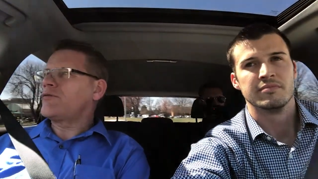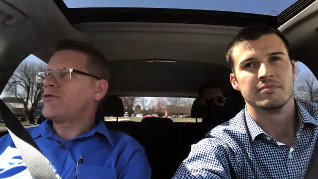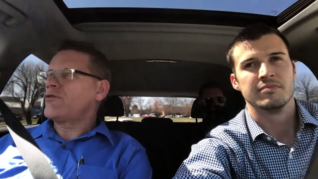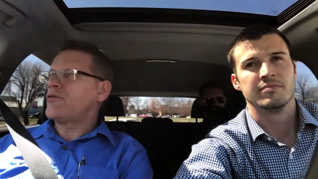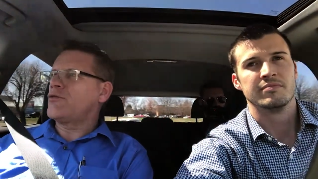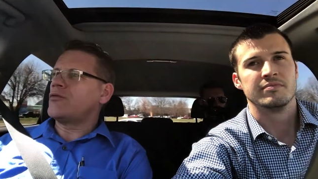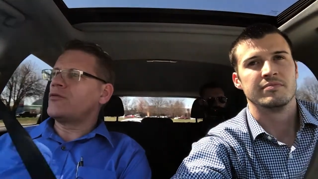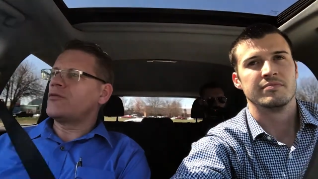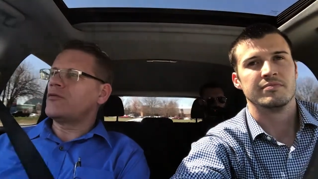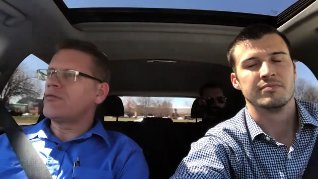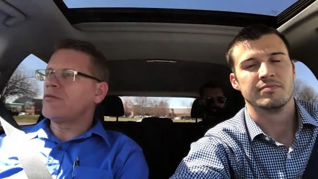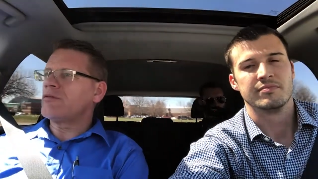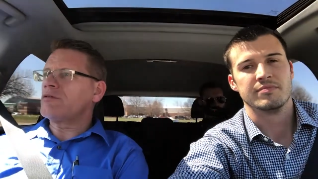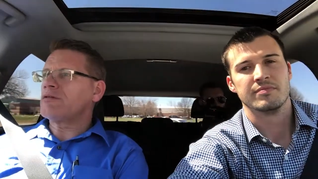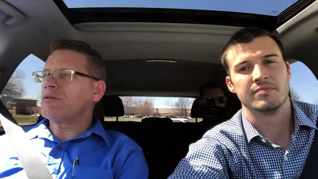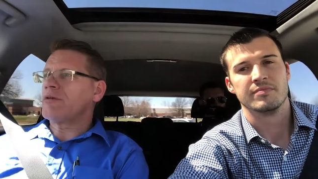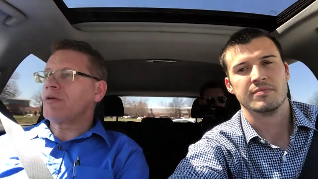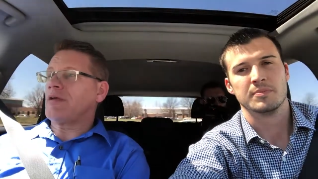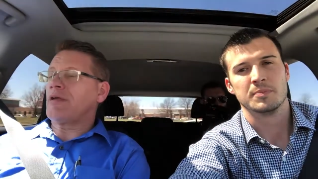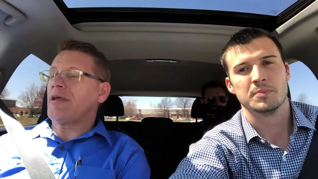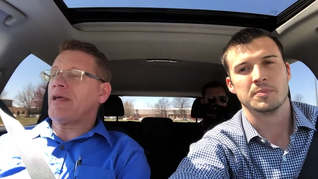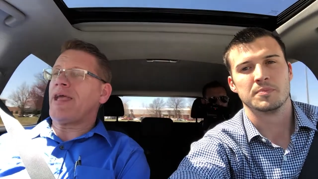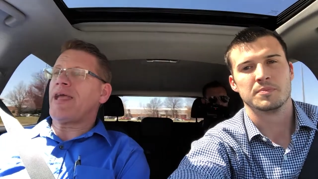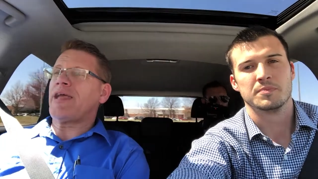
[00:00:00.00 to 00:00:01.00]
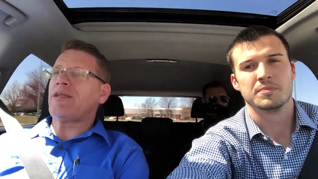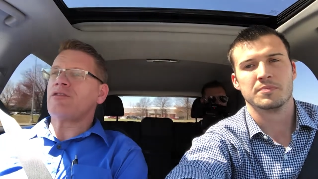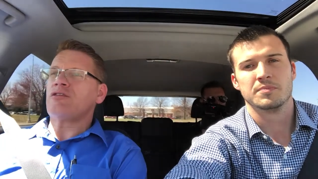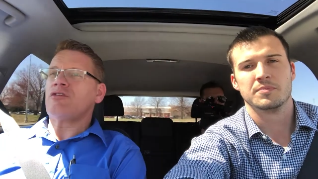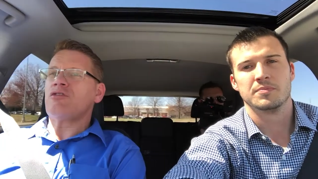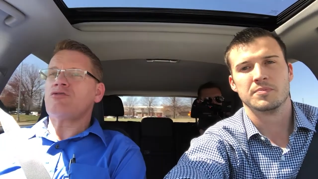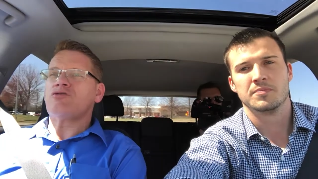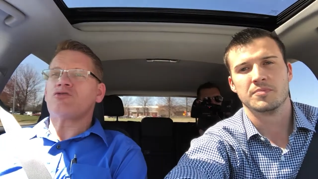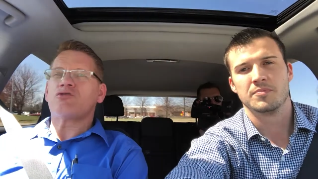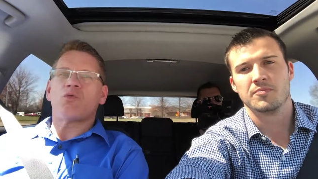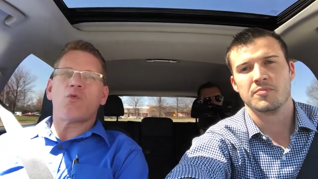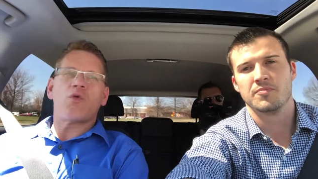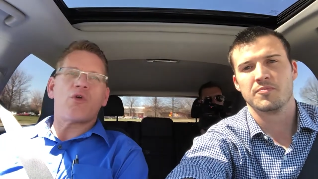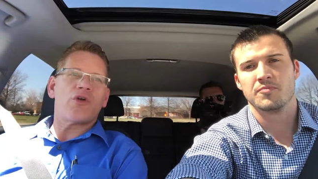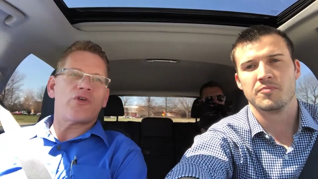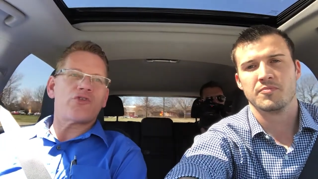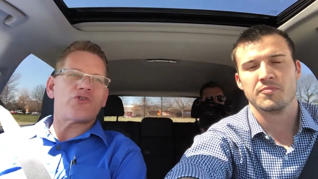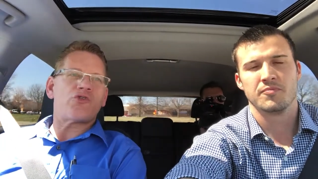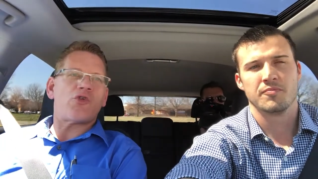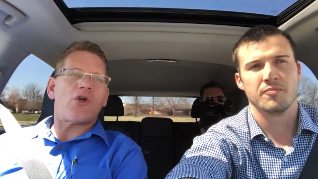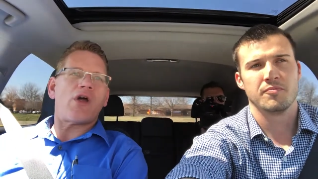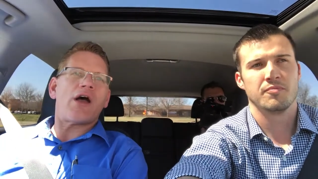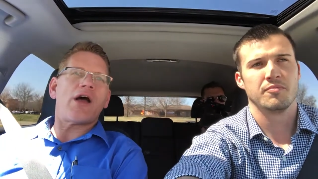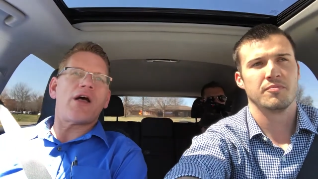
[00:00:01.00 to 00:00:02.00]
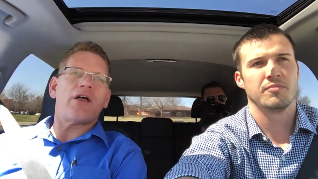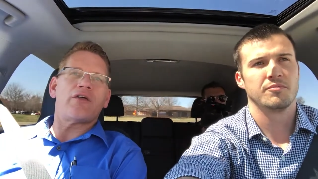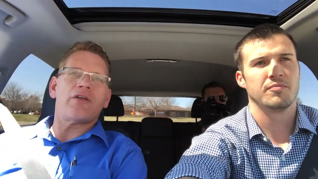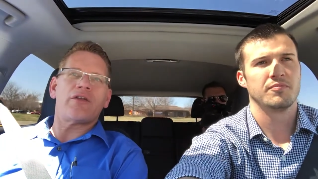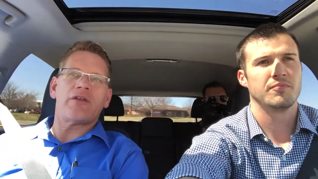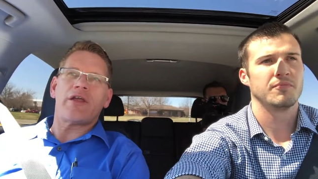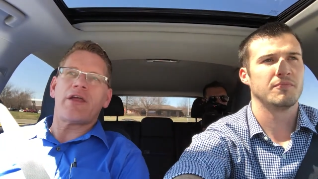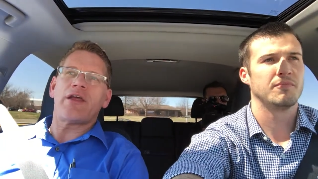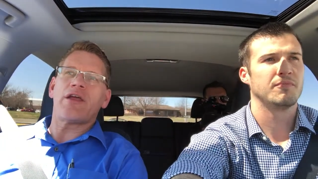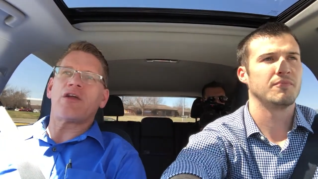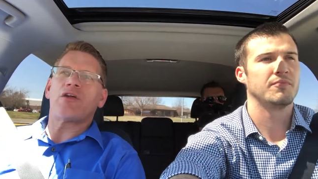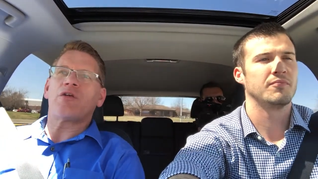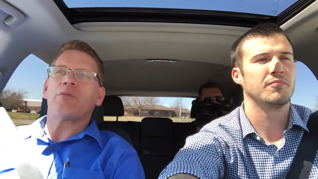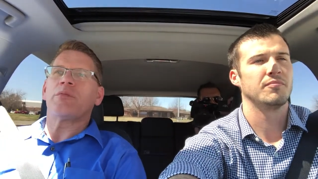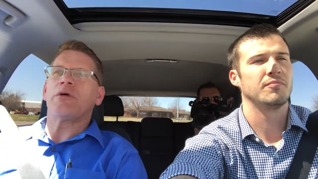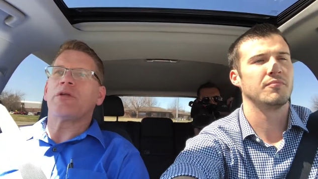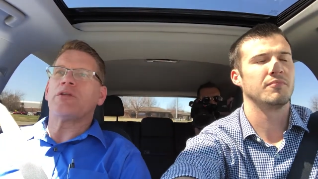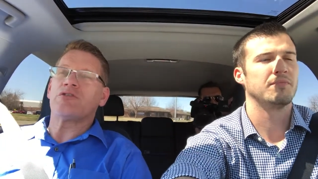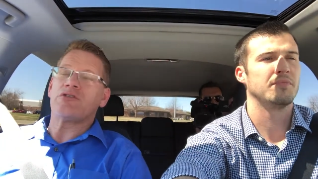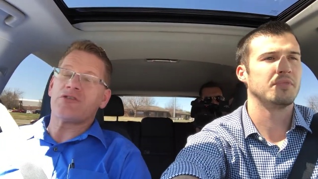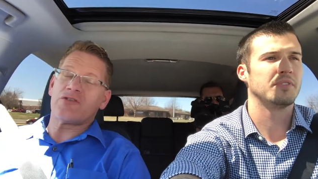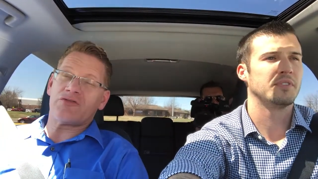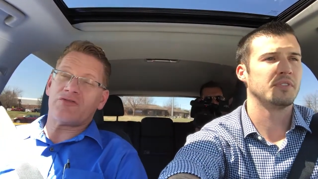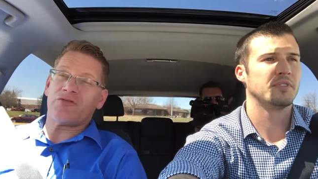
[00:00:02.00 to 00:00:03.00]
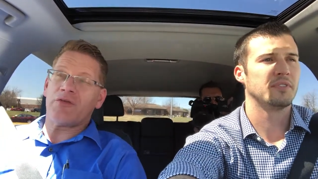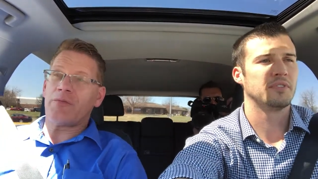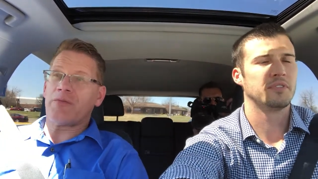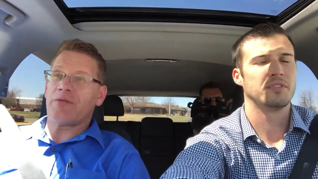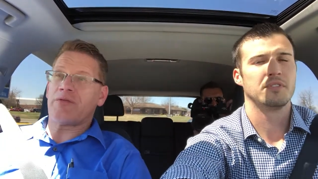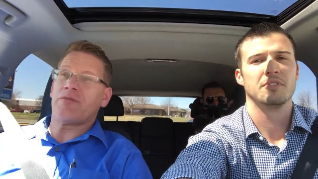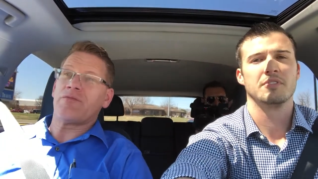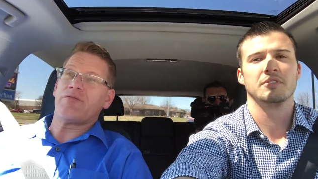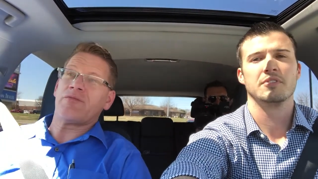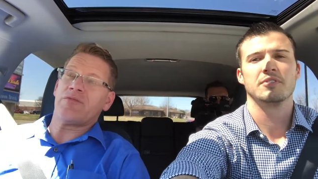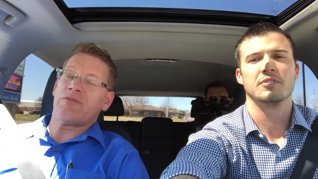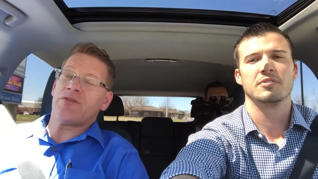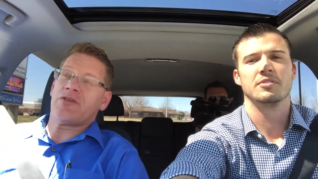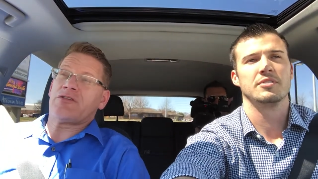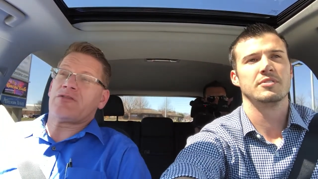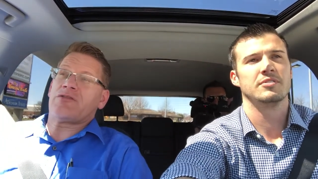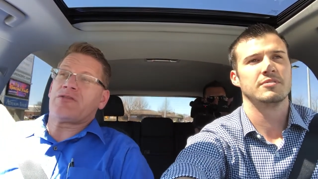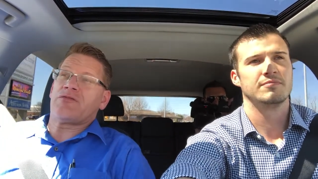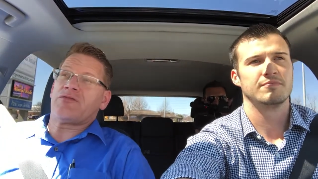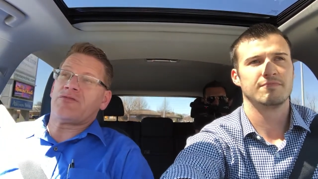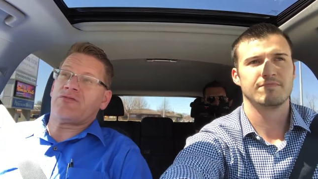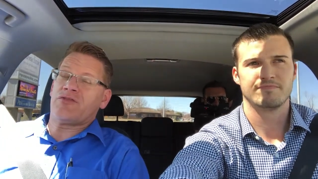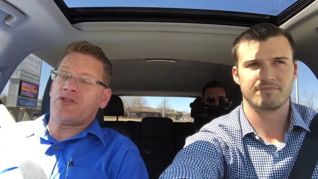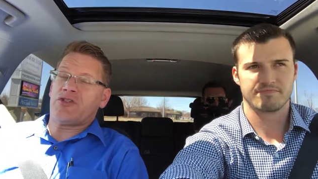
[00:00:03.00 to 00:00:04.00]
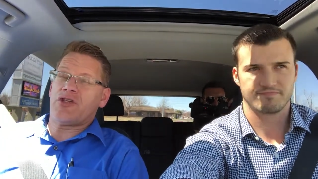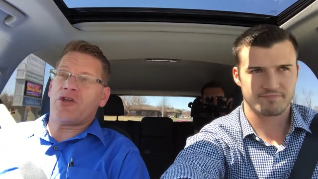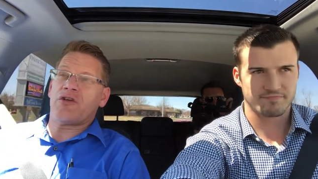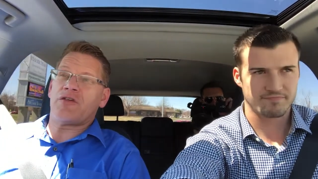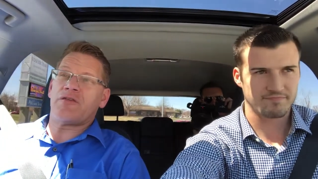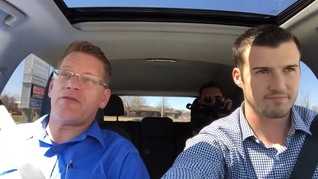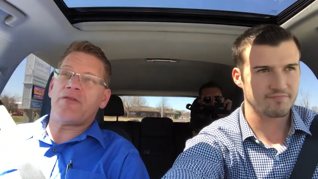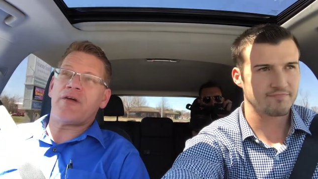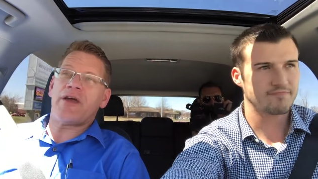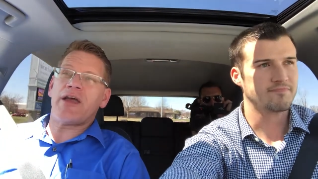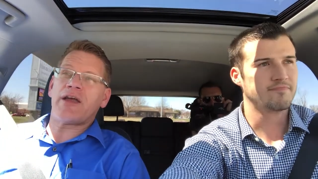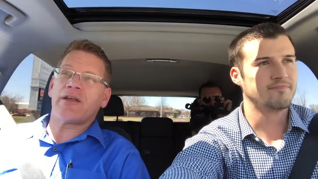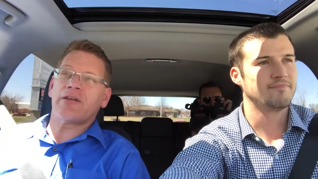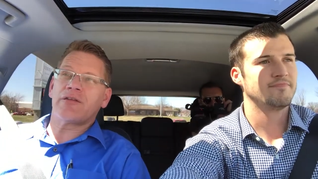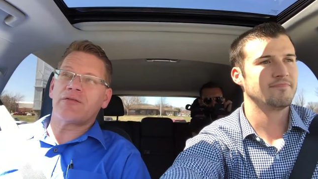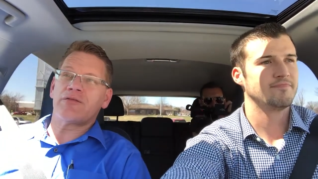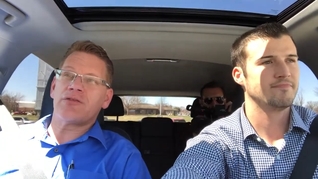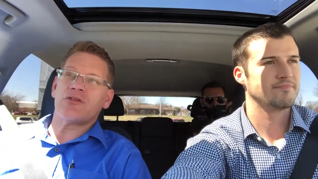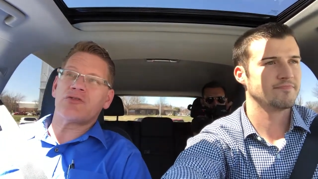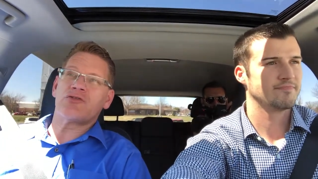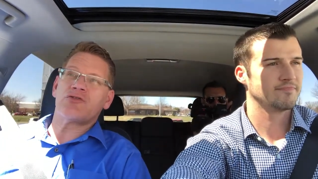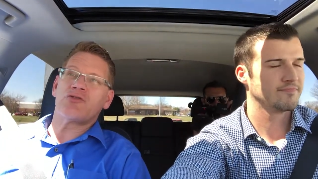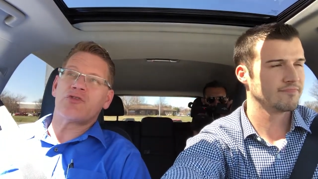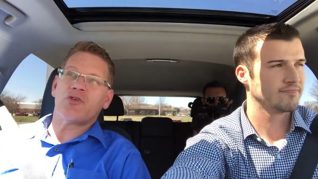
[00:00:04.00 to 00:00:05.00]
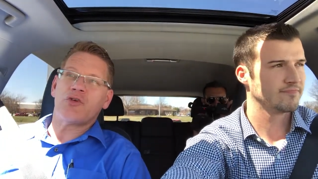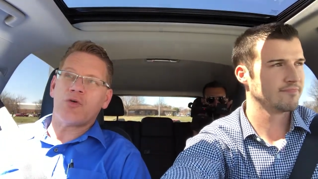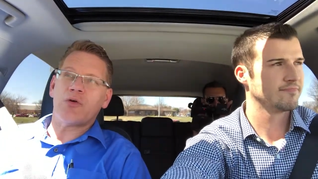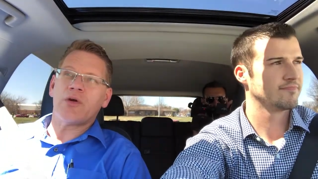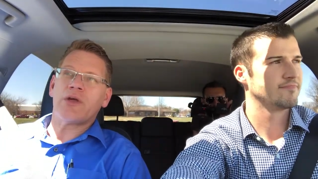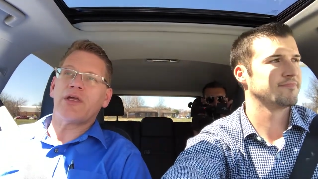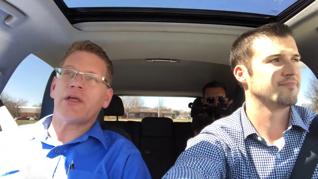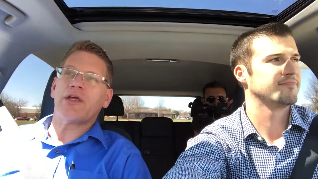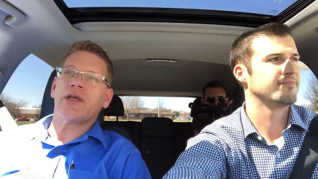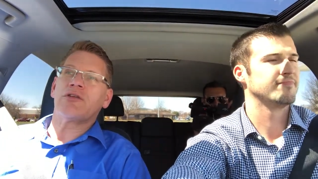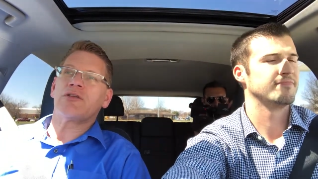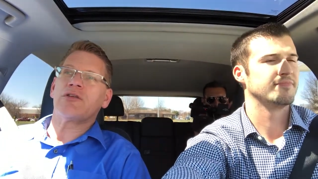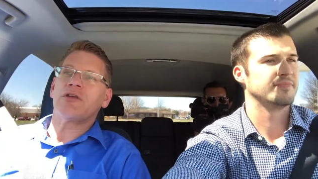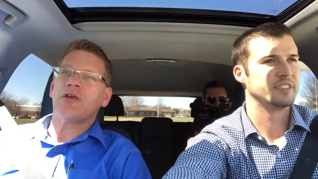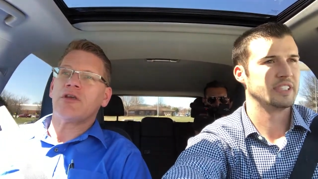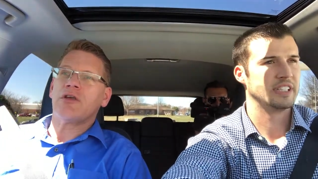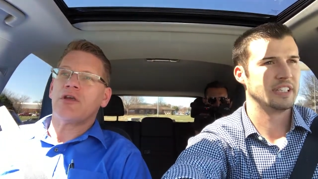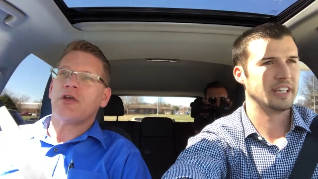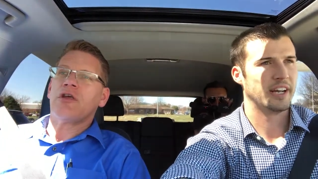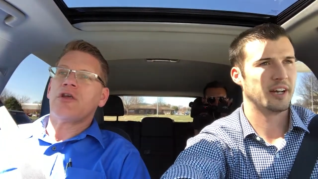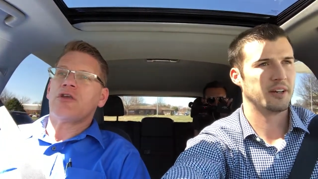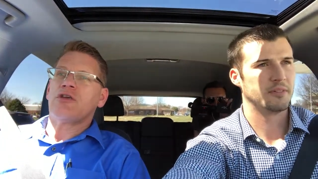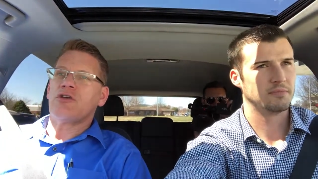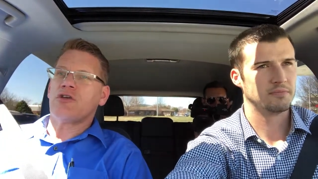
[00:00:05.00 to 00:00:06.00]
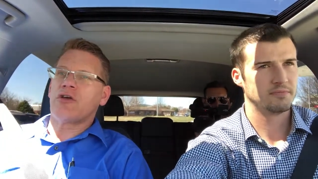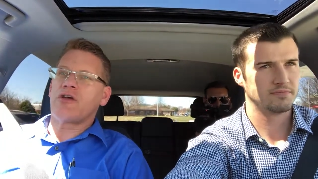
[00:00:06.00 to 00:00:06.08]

Speaker 1: through, I hate to use the word trial and error, but just from the just the sheer fact of just doing it, yep.